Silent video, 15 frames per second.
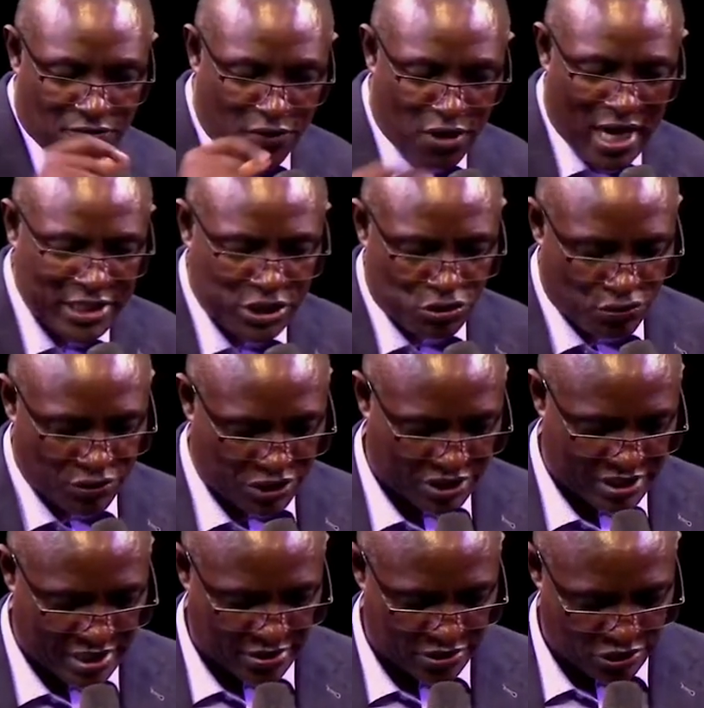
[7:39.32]
for us
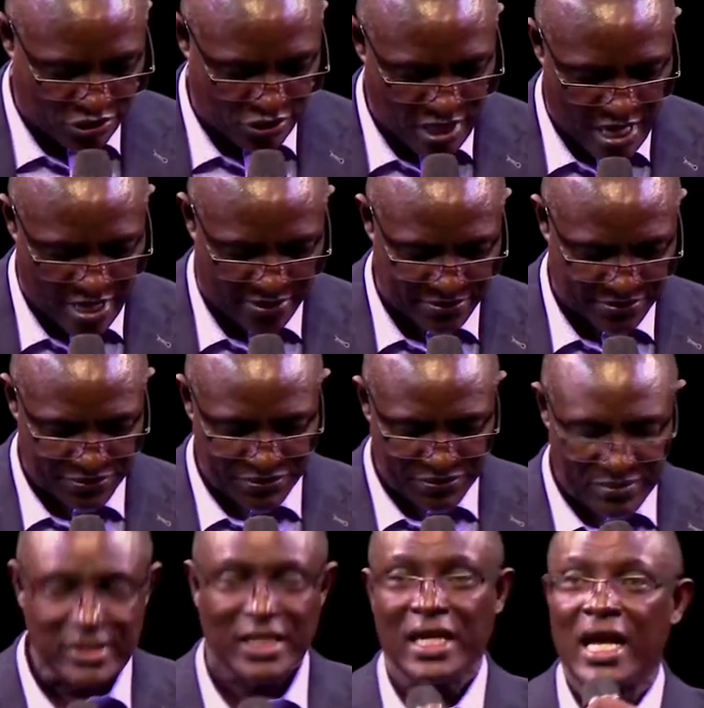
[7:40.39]
Christians today?
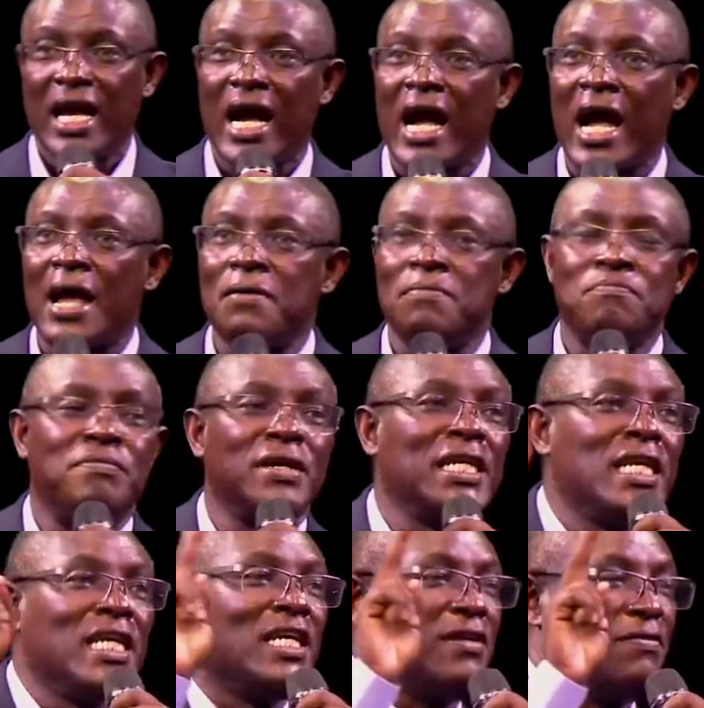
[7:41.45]
I
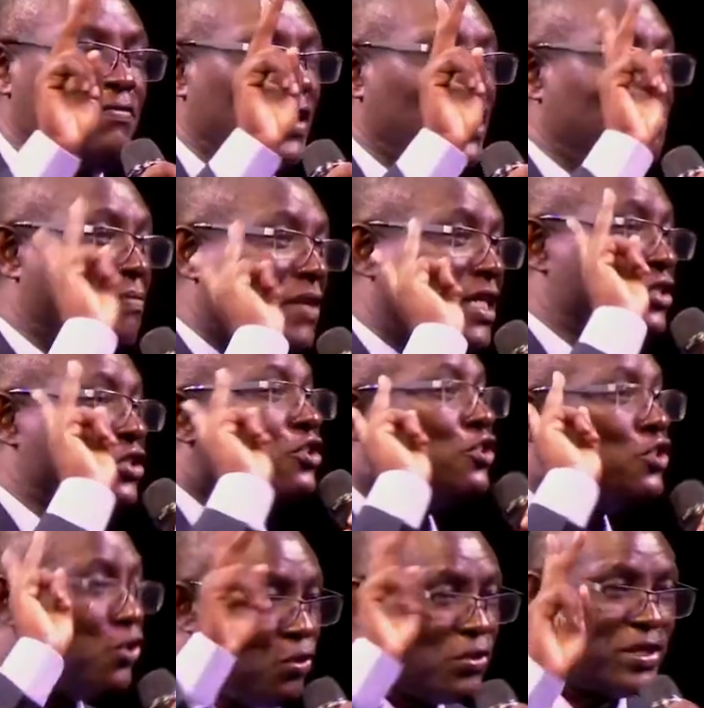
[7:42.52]
believe it means
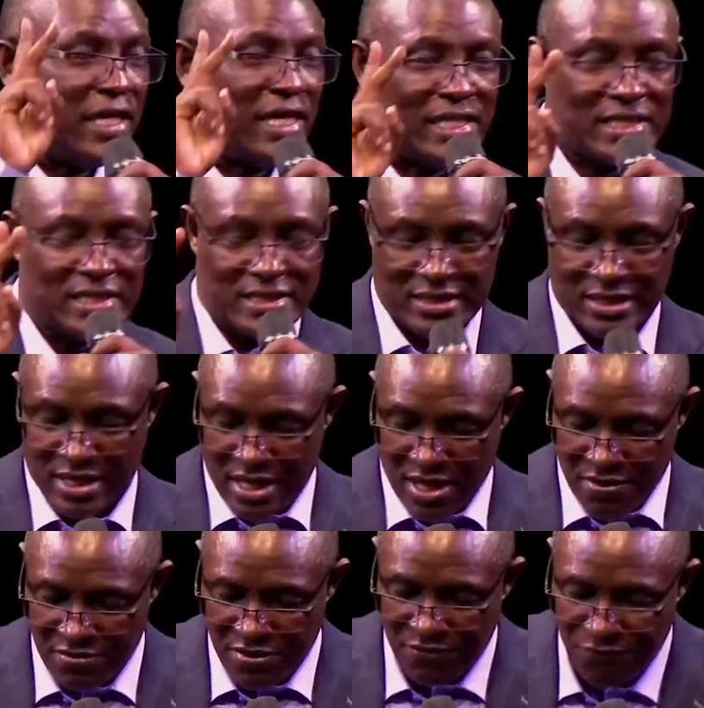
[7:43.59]
two things.
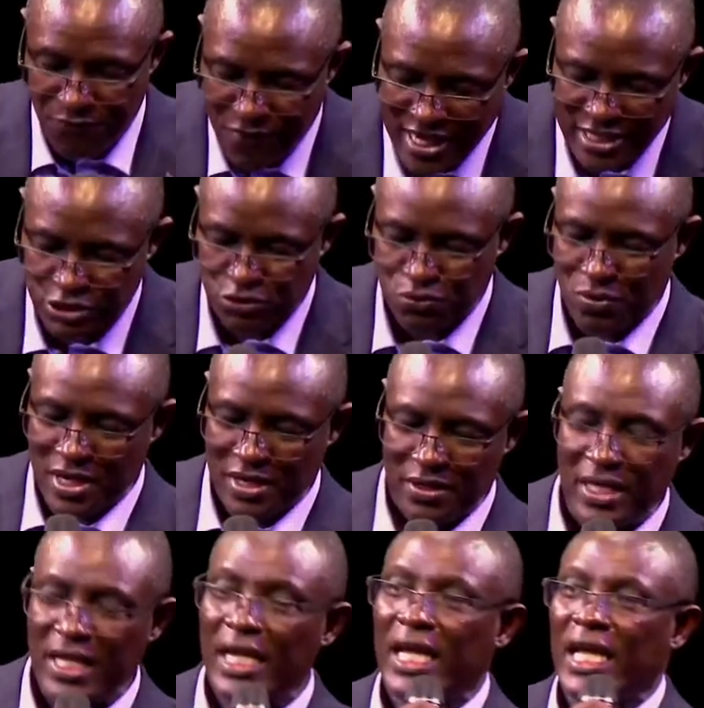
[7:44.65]
The first
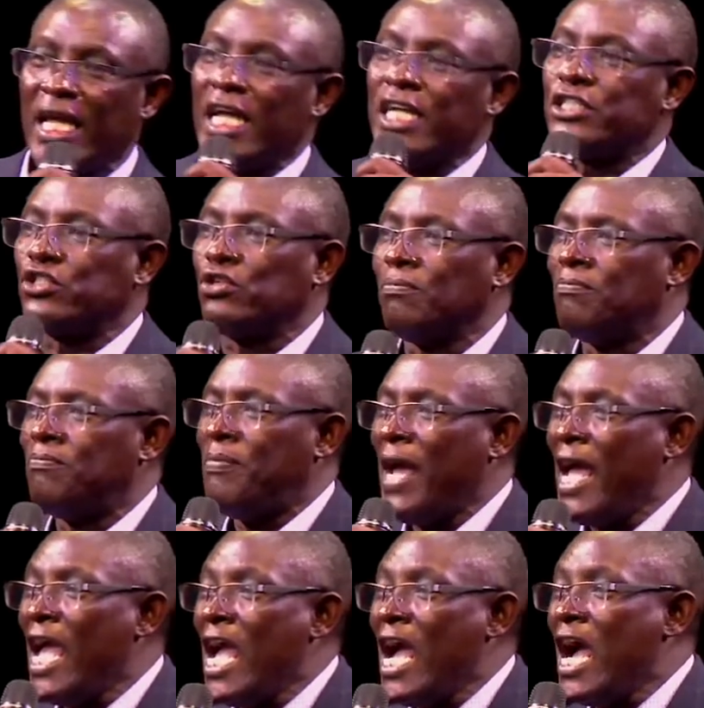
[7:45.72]
one is to
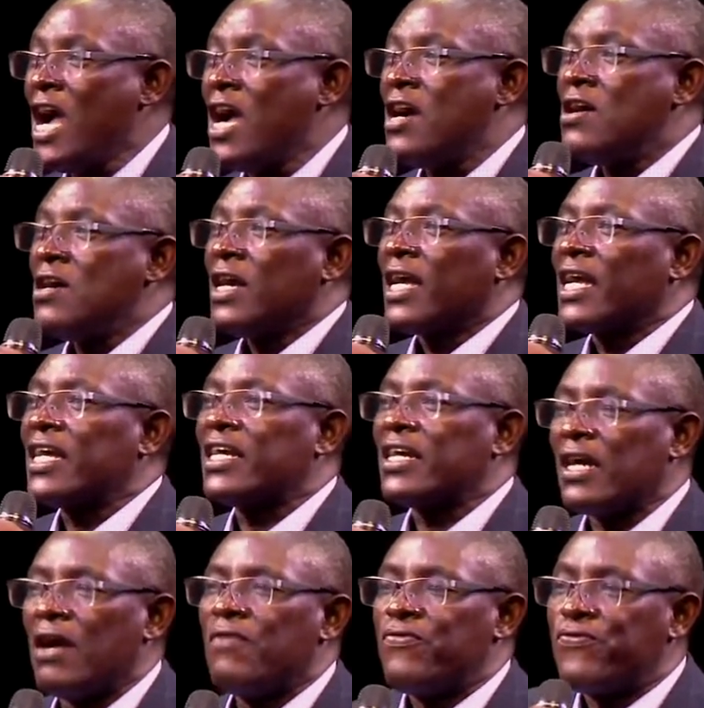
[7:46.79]
bear
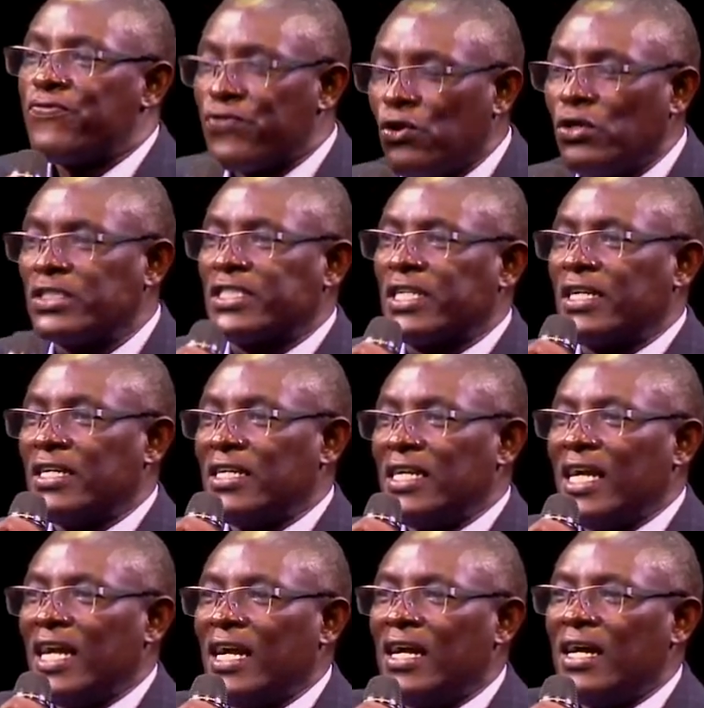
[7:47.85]
fruit,
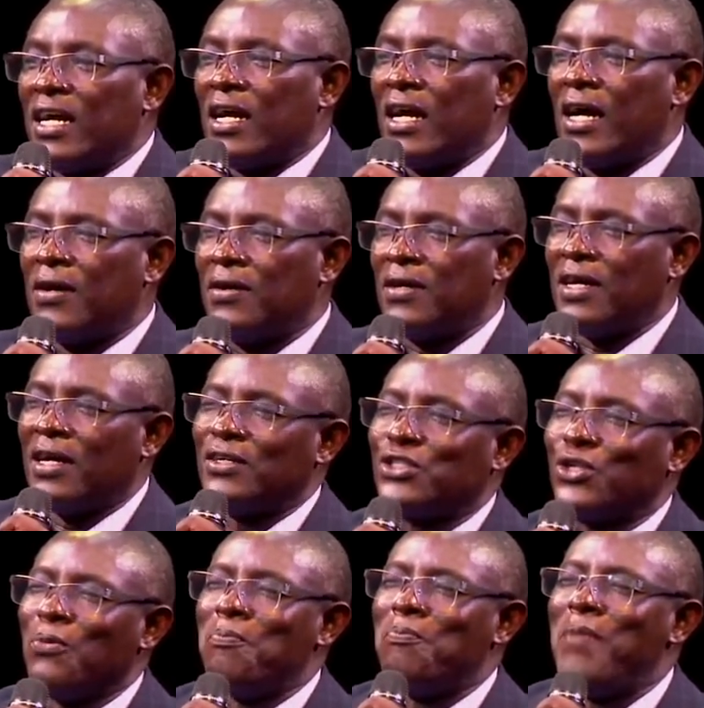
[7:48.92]
uh,
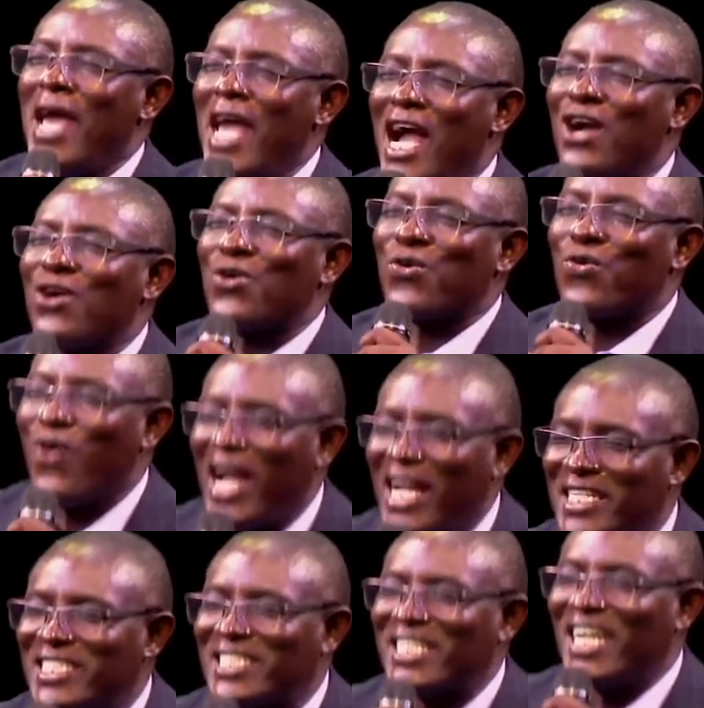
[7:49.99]
to bear
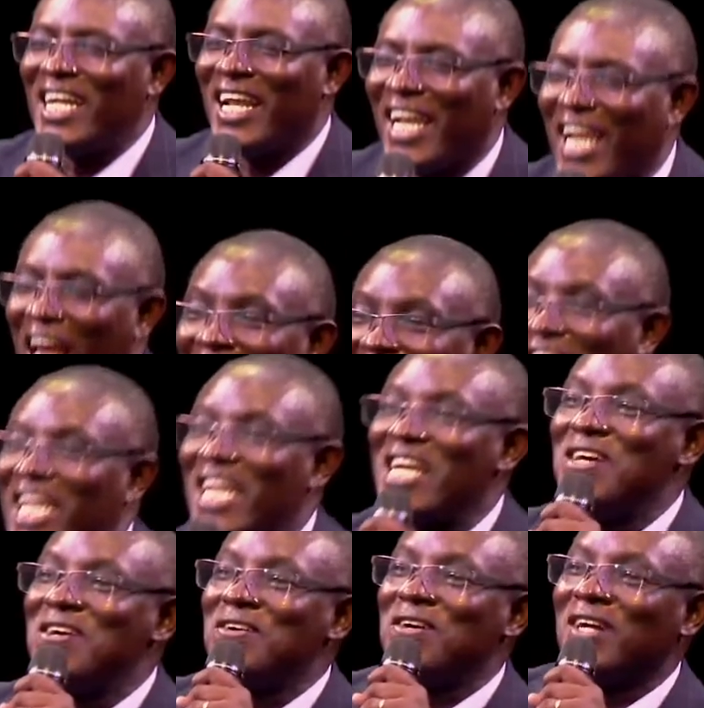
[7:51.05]
Christ like
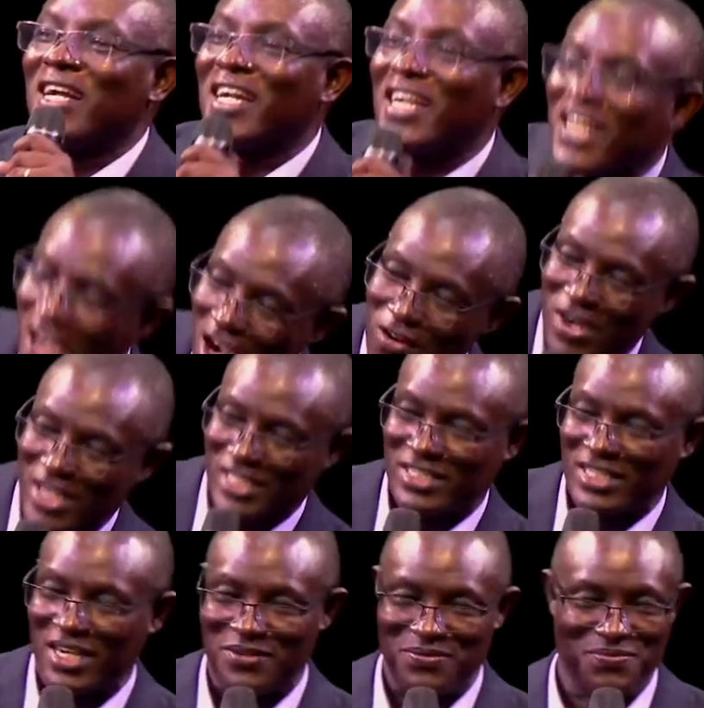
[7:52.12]

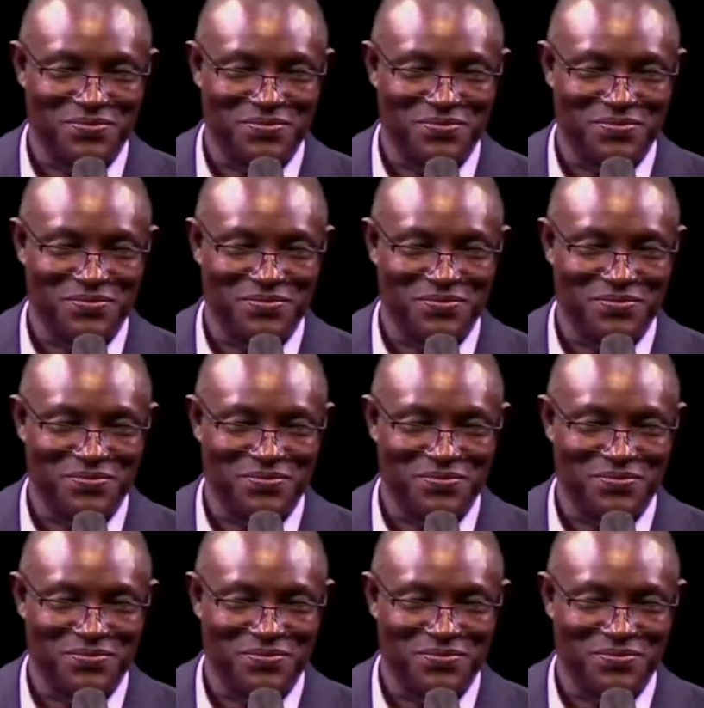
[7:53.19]
character.